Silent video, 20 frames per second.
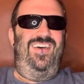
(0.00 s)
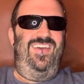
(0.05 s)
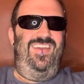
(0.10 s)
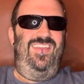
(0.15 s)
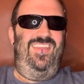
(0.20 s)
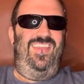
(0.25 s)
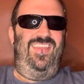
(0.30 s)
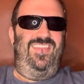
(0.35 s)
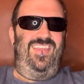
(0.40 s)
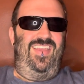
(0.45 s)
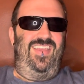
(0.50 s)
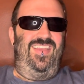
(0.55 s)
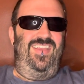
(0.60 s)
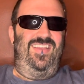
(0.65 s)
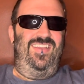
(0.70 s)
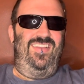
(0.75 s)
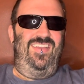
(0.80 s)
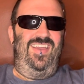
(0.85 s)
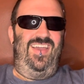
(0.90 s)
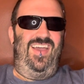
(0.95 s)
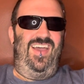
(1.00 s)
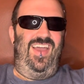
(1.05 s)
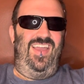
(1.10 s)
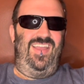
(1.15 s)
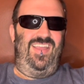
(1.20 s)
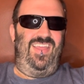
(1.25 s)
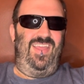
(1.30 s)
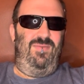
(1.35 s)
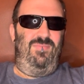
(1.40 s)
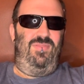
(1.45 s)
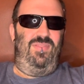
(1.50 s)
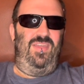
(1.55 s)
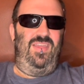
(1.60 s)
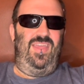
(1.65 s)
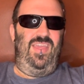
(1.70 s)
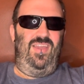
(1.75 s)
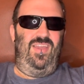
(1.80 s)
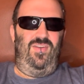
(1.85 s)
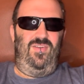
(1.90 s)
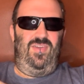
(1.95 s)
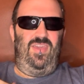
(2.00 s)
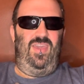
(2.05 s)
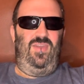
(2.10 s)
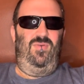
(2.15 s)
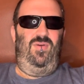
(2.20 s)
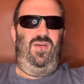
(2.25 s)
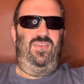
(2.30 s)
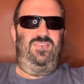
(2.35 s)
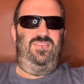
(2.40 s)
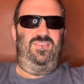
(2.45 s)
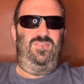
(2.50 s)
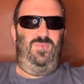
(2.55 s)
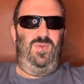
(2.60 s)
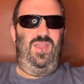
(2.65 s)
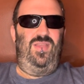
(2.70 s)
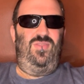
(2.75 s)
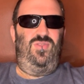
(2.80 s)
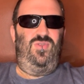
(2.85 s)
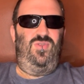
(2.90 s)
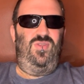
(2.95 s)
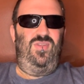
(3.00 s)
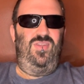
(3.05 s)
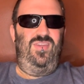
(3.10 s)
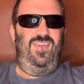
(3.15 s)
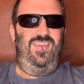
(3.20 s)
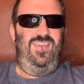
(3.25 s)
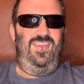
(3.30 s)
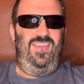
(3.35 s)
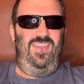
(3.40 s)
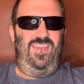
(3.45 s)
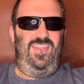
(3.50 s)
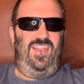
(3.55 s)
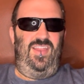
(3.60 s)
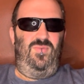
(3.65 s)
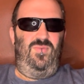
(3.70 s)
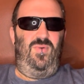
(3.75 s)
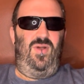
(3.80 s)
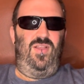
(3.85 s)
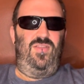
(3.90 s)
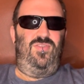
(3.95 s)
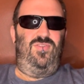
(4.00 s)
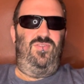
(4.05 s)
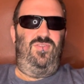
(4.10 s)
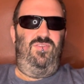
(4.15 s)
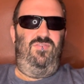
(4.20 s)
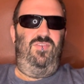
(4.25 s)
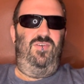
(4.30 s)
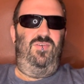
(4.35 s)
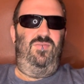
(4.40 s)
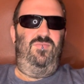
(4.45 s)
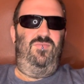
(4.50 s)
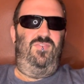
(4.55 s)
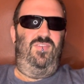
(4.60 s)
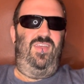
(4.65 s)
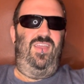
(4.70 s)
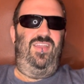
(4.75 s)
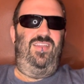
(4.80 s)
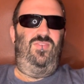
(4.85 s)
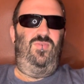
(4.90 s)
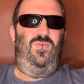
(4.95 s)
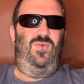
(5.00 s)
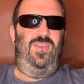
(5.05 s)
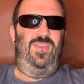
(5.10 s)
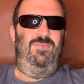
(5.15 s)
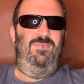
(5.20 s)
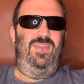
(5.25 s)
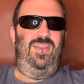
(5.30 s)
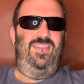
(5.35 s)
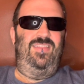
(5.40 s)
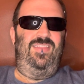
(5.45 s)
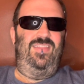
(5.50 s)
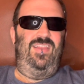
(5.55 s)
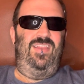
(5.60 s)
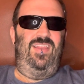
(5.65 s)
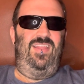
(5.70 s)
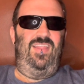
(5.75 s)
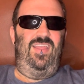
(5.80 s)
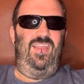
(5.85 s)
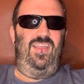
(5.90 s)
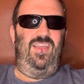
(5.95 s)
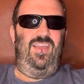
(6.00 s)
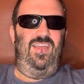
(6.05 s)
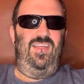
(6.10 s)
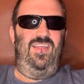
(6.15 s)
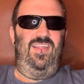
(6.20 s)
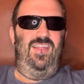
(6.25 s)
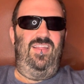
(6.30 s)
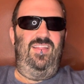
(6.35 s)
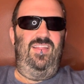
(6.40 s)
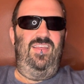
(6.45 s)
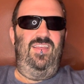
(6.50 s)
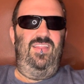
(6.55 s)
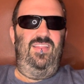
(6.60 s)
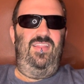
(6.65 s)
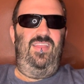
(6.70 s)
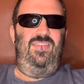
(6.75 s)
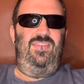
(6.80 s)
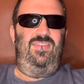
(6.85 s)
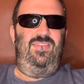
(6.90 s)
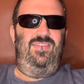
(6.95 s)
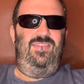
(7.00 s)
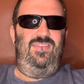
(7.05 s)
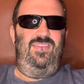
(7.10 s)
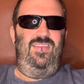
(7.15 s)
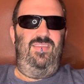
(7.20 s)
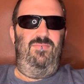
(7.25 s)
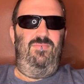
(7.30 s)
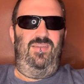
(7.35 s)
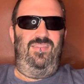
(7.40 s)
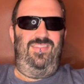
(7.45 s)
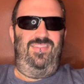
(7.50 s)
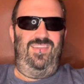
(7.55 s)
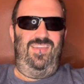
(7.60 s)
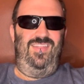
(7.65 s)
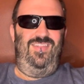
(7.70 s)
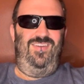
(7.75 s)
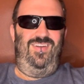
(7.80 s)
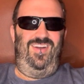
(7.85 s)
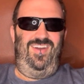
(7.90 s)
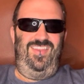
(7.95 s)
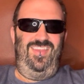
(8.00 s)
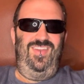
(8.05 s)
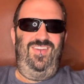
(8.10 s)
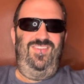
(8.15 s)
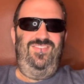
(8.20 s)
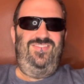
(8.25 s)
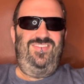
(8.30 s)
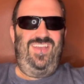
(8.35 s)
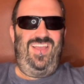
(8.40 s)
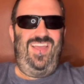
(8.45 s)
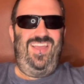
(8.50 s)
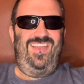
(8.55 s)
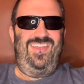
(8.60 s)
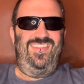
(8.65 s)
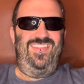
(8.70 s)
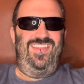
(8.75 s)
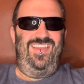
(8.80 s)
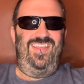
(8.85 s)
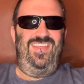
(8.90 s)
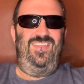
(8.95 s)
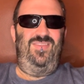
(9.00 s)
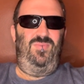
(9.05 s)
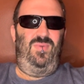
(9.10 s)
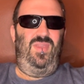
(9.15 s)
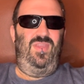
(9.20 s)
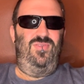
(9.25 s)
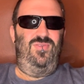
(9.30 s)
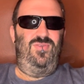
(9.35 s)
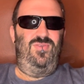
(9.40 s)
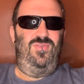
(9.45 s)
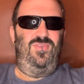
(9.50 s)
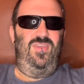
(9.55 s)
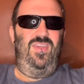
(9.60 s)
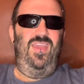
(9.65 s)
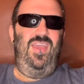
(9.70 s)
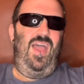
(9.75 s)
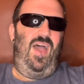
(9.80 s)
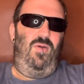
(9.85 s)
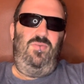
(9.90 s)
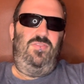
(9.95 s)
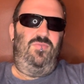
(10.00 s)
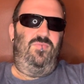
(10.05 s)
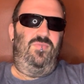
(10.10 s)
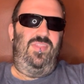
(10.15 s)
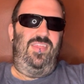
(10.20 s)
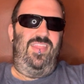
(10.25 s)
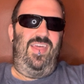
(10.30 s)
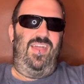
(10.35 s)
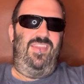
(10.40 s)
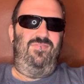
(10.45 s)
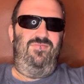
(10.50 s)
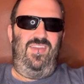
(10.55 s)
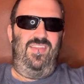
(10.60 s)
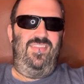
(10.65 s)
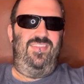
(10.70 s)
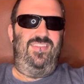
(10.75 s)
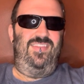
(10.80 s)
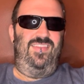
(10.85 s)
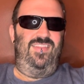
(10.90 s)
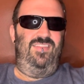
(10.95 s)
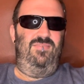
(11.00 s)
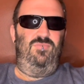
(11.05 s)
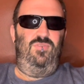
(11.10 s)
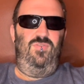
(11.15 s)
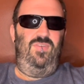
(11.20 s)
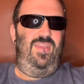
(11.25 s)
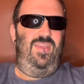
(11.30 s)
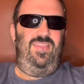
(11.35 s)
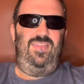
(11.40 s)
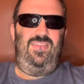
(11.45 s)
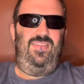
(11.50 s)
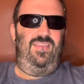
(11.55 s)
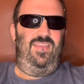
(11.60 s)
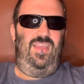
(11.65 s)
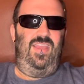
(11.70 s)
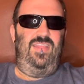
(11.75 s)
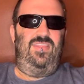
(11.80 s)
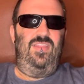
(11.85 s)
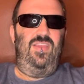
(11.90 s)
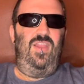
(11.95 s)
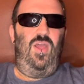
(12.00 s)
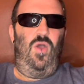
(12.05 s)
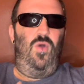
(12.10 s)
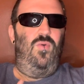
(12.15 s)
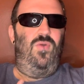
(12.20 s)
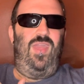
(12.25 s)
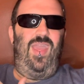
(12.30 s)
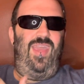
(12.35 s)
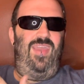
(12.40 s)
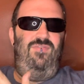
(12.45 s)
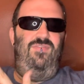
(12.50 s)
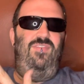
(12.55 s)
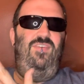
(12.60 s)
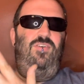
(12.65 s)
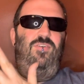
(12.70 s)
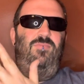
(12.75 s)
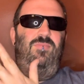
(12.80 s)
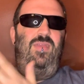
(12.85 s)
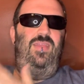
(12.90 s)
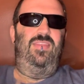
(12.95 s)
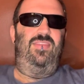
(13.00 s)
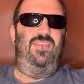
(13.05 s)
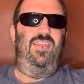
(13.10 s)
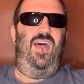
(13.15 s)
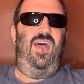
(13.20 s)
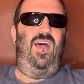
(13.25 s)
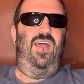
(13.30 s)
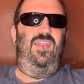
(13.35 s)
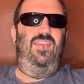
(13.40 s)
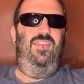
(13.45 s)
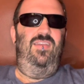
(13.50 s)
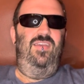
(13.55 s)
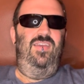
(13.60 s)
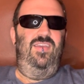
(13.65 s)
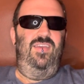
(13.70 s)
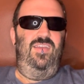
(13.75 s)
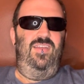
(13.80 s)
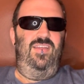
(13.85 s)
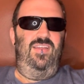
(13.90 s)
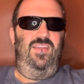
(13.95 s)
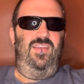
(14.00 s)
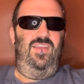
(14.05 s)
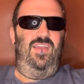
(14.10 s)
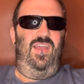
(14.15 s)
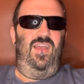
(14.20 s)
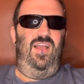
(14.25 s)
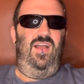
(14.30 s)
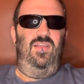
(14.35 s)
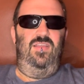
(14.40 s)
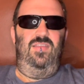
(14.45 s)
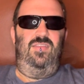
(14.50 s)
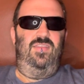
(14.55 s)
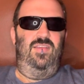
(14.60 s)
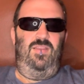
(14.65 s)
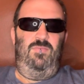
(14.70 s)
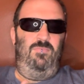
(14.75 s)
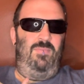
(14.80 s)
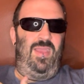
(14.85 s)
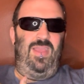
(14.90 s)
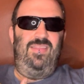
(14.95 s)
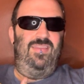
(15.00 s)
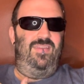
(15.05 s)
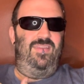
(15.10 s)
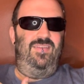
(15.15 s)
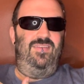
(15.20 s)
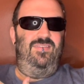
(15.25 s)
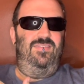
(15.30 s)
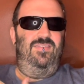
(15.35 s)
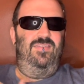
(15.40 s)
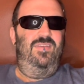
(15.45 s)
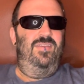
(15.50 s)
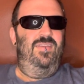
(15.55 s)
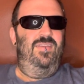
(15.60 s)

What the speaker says: because I kept thinking, okay, well, I'll switch, and I'd watch the film for like 20 minutes and then I'm like, let's see about the other audio track. And then I switched. I wasn't really that invested in the movie. It's an okay film. It's not amazing.